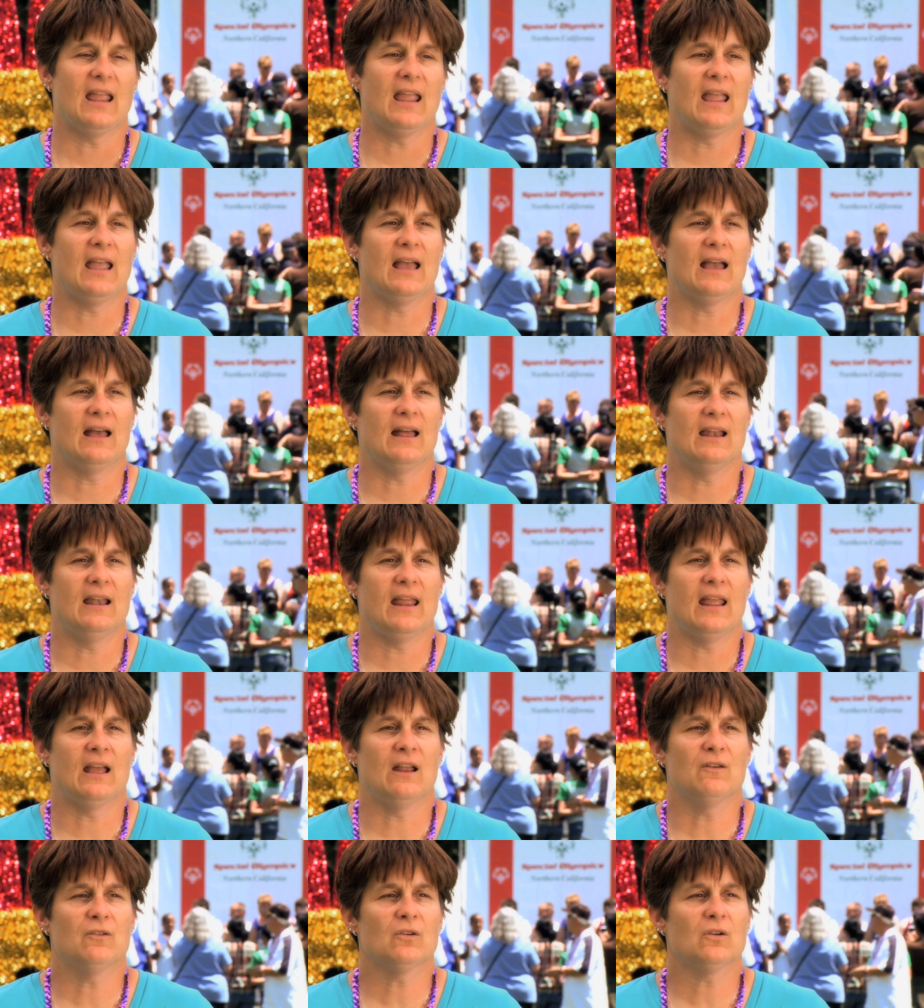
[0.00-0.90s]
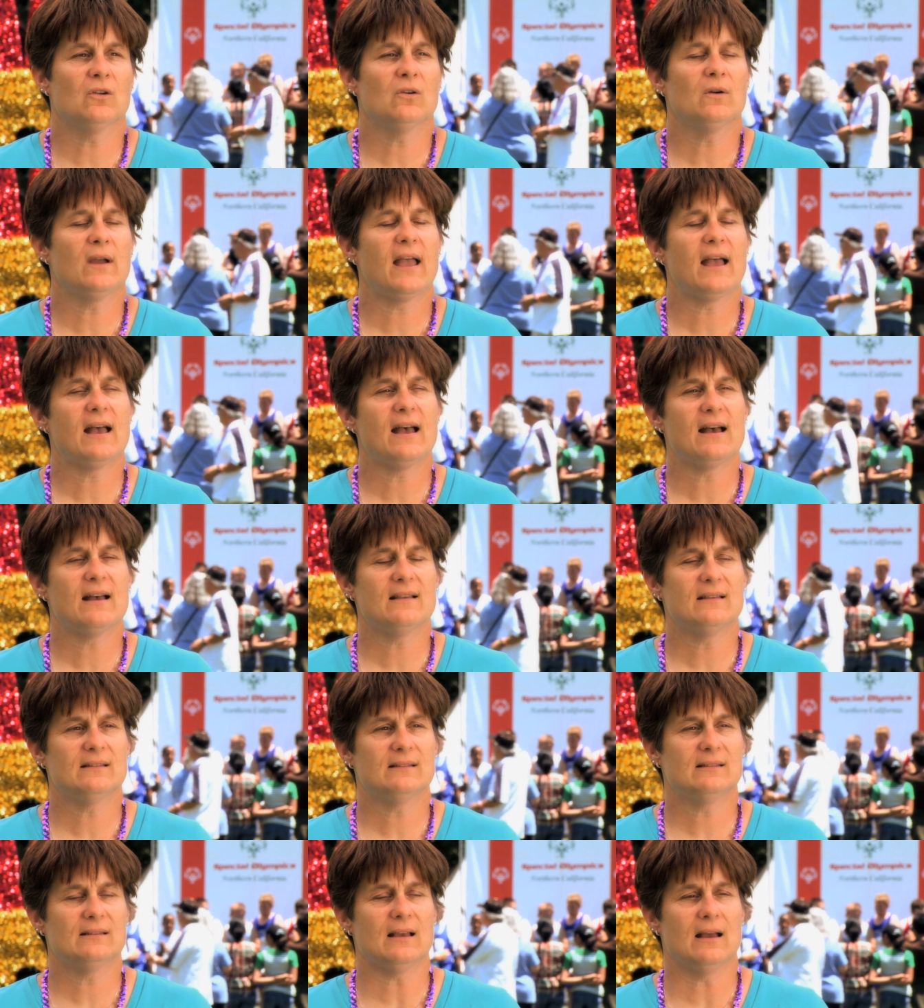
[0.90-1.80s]
And Andrew
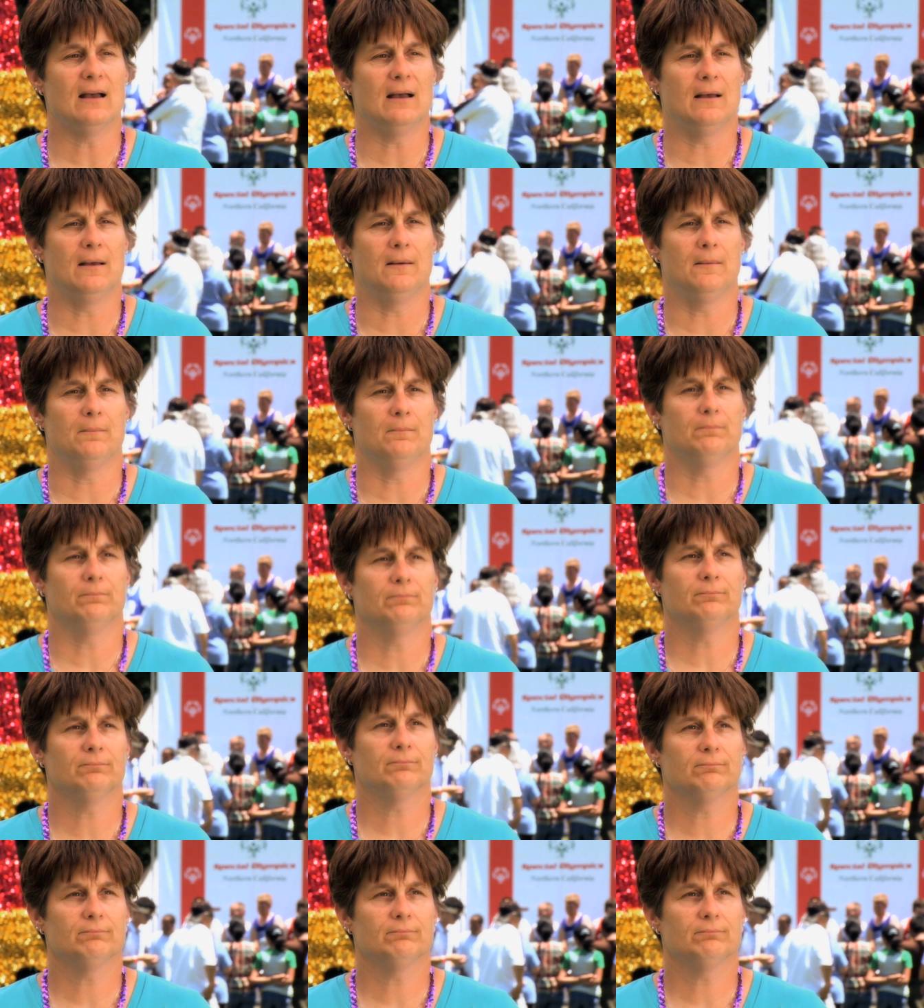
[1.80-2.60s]
has, um,